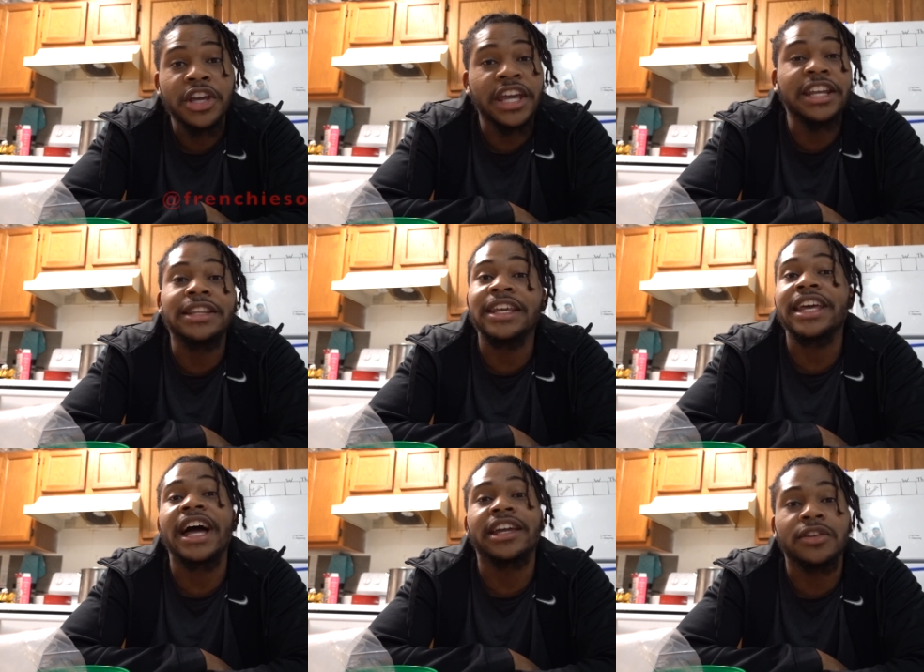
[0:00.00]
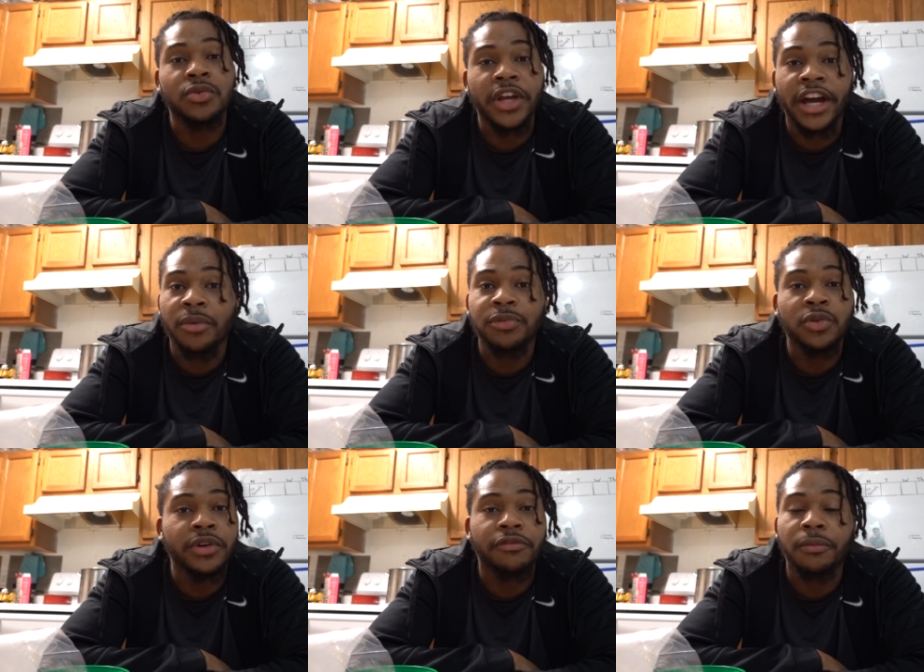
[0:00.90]
Anything I can do to help
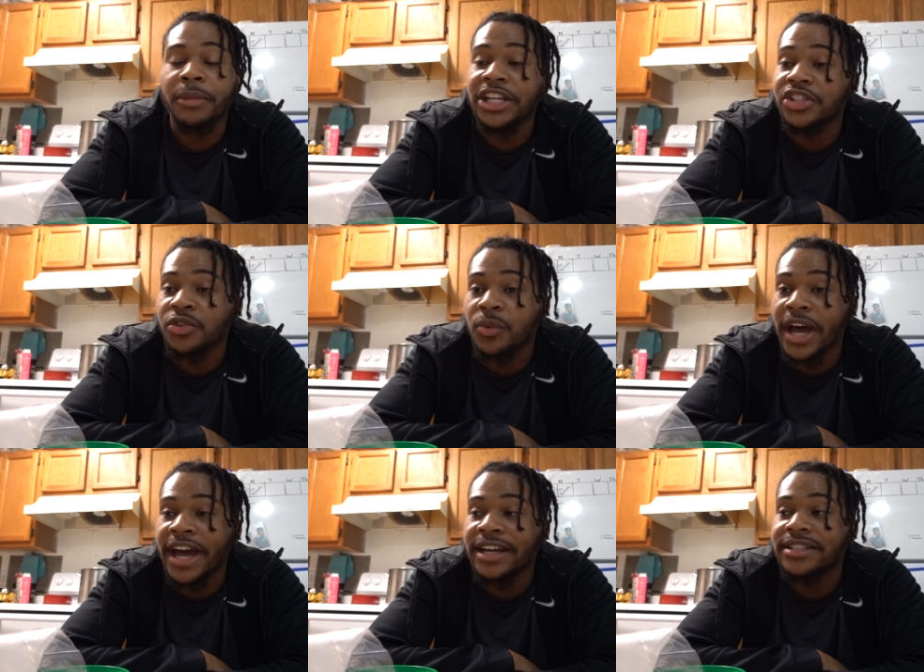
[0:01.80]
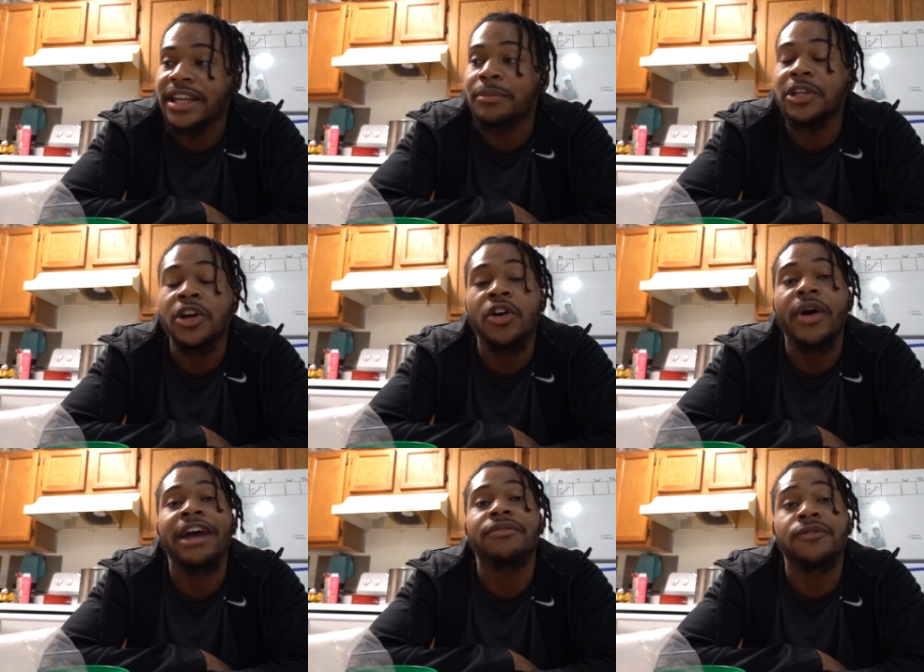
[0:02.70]
you informational wise, let me know
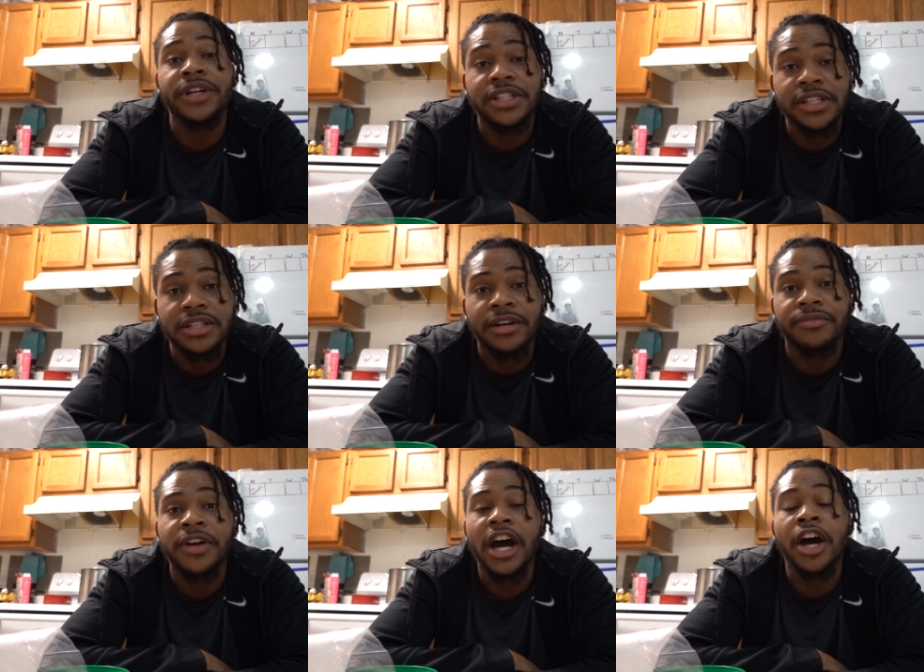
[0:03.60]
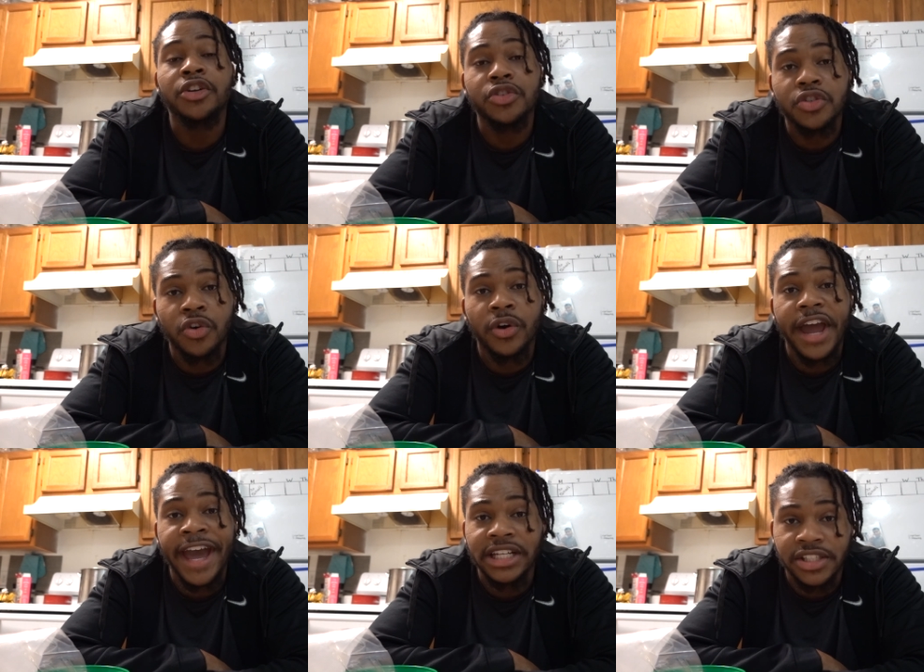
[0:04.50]
at Frenchies of
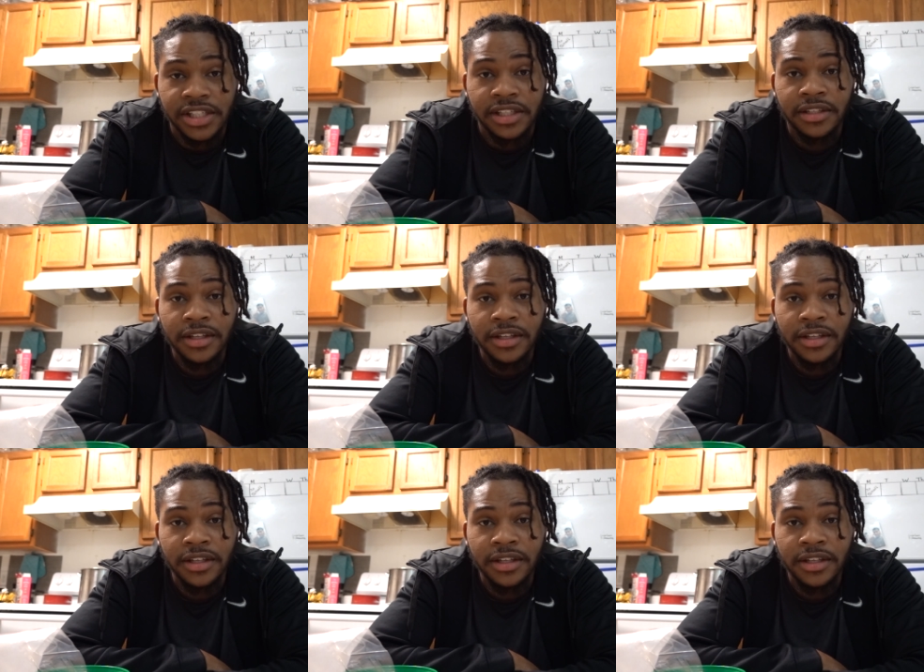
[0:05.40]
_Ig.